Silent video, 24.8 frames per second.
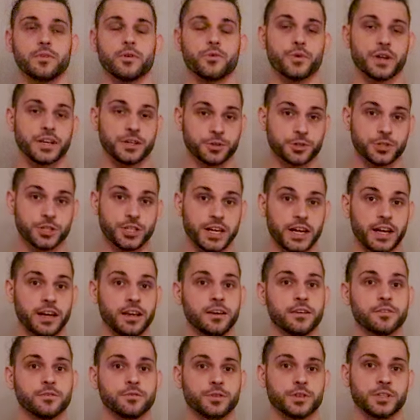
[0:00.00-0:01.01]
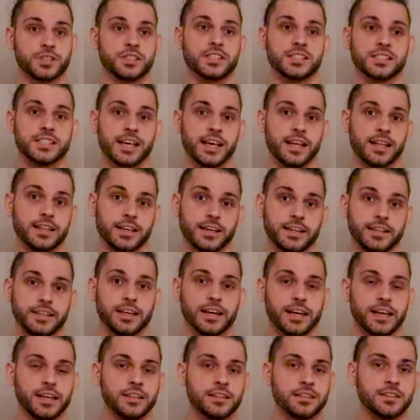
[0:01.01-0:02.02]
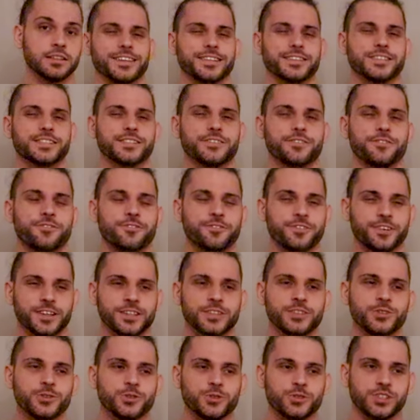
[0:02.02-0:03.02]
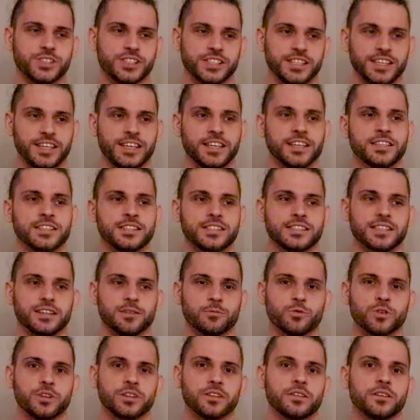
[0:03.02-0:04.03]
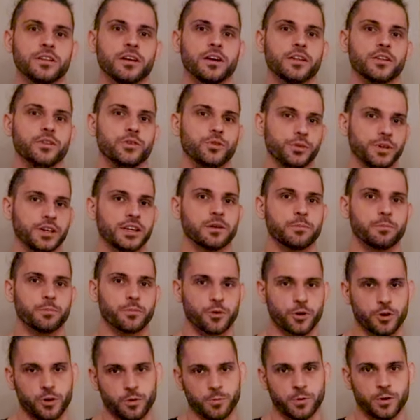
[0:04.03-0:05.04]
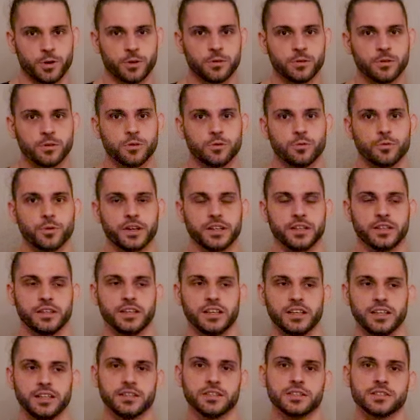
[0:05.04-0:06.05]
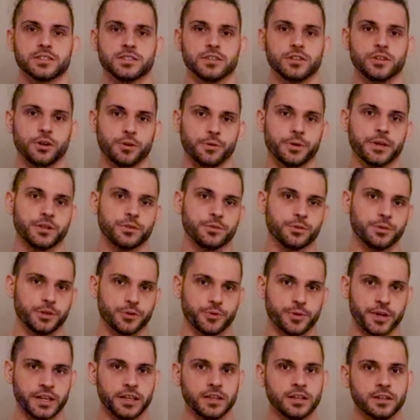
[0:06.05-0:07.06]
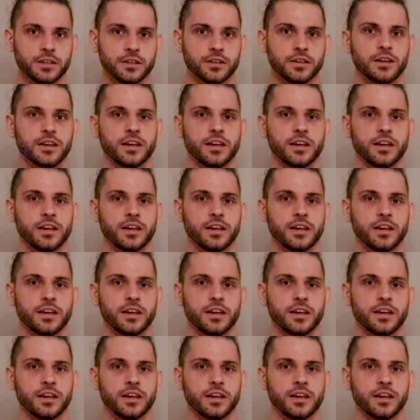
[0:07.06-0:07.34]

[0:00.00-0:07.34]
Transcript: Ricochet versus LA Knight. It's fun to see someone doing a promo when he's going to the ring.